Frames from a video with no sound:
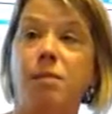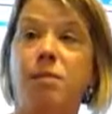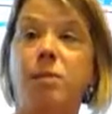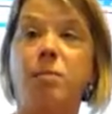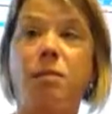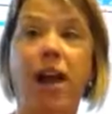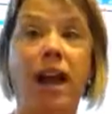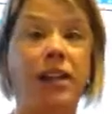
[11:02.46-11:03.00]
to
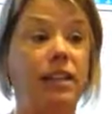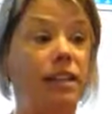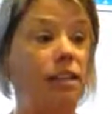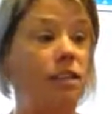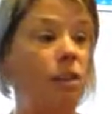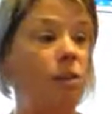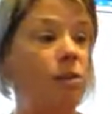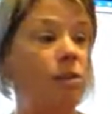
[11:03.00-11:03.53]
practice
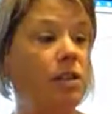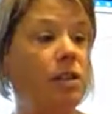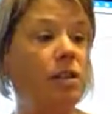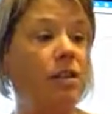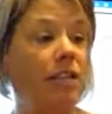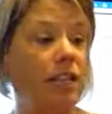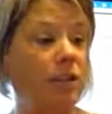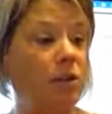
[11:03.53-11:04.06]
those
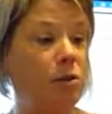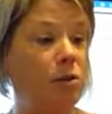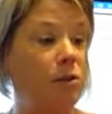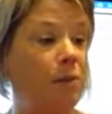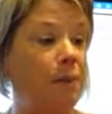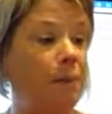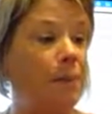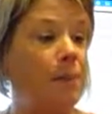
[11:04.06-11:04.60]
skills.
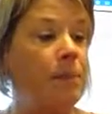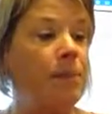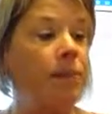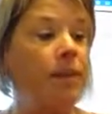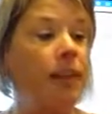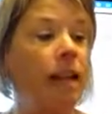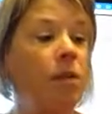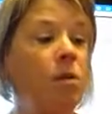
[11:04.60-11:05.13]

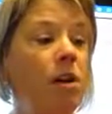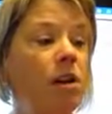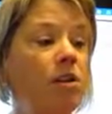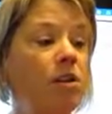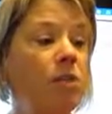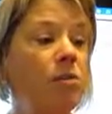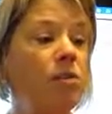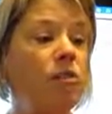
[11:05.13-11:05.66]
And what are
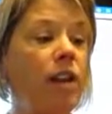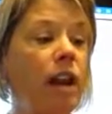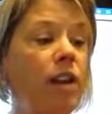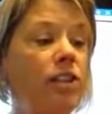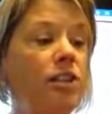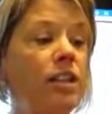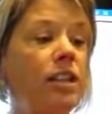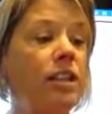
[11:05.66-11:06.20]
some
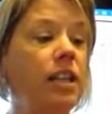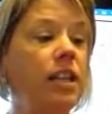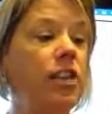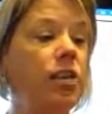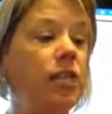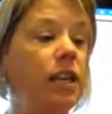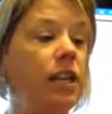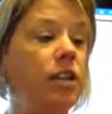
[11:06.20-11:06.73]
strategies that
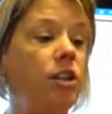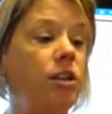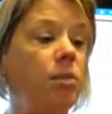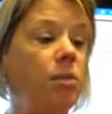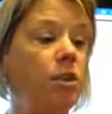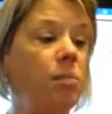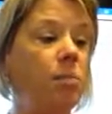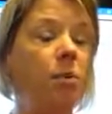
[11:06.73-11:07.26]
you can use
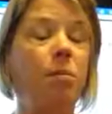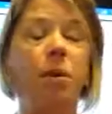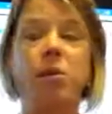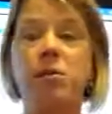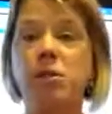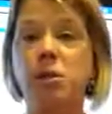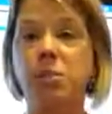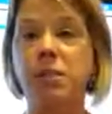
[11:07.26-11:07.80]
to promote
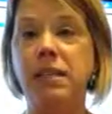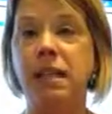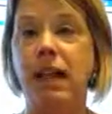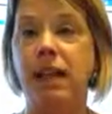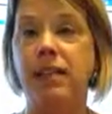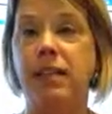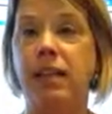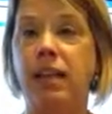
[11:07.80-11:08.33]

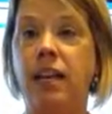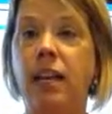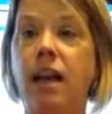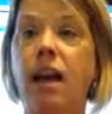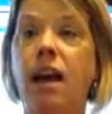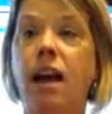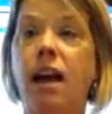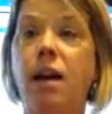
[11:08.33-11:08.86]
subitizing?
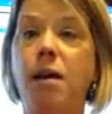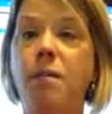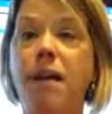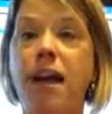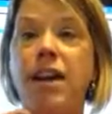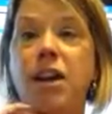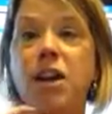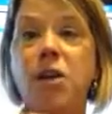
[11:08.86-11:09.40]

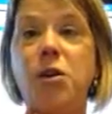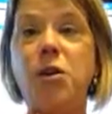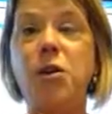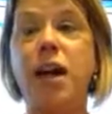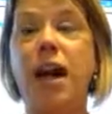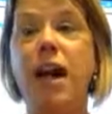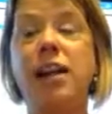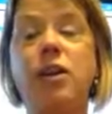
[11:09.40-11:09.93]
I know
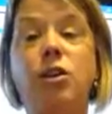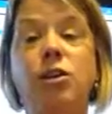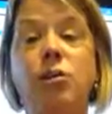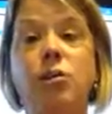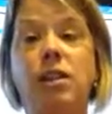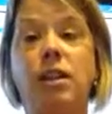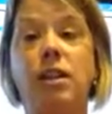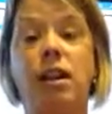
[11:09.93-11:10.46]
I
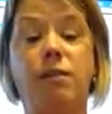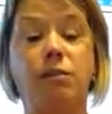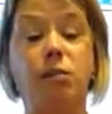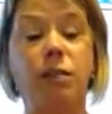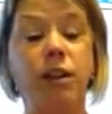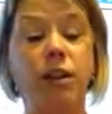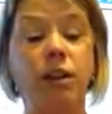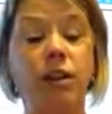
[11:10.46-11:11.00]
use a lot of
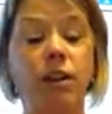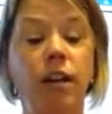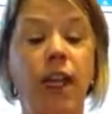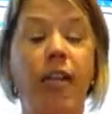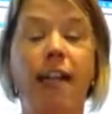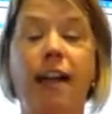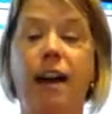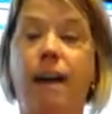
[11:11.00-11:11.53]
Twitter.
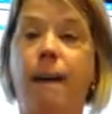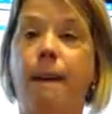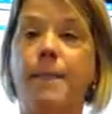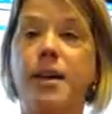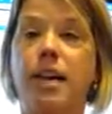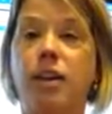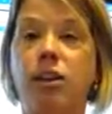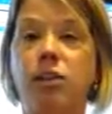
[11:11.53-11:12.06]

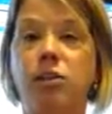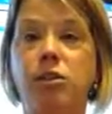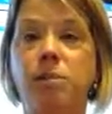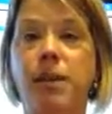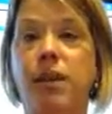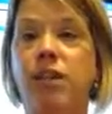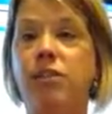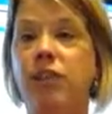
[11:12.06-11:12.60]
I use my
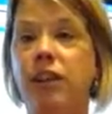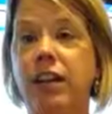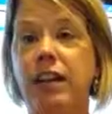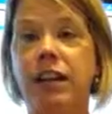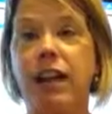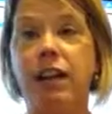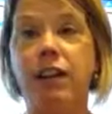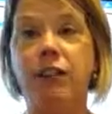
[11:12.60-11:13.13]
good friend
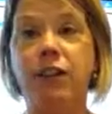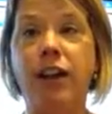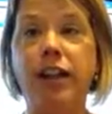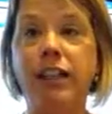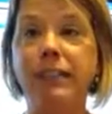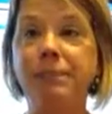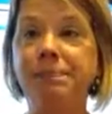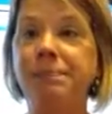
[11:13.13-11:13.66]
Carrie
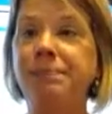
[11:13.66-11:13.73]
Franklin,